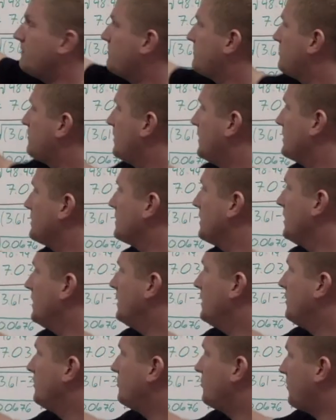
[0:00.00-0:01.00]
right?
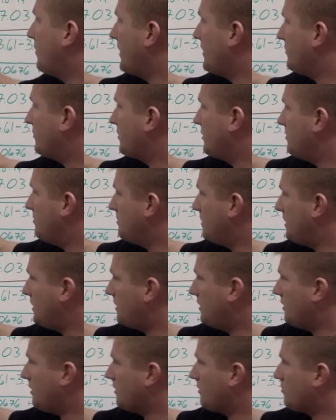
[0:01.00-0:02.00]
So that's going to
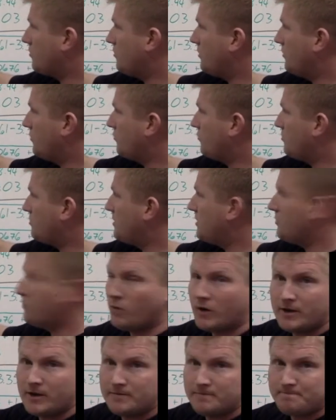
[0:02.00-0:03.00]
be our coordinates for
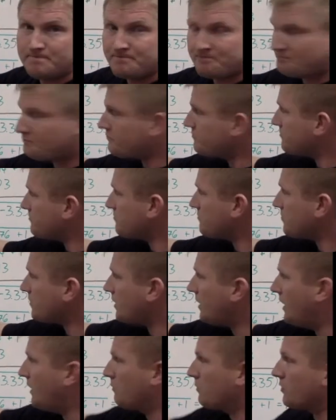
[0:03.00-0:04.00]
P1.
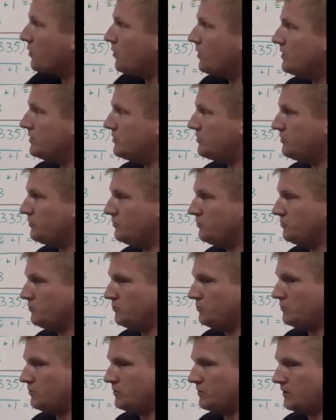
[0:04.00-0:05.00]
And we're going
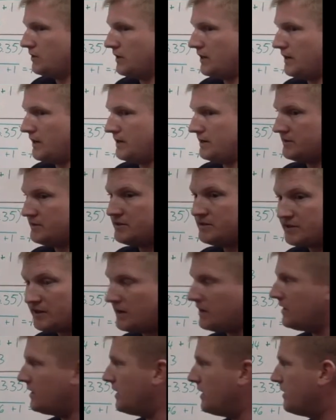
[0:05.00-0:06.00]
to
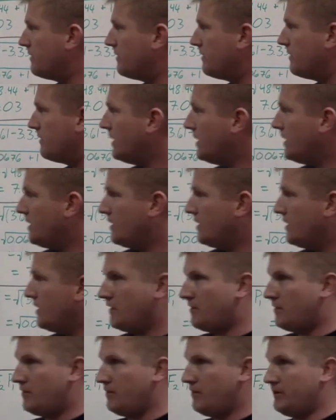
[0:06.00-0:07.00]
see if
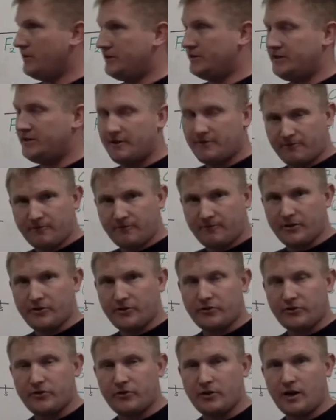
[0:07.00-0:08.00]
the
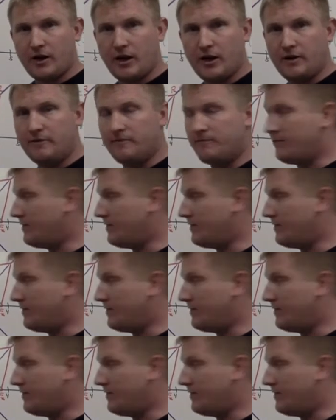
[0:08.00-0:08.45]
difference of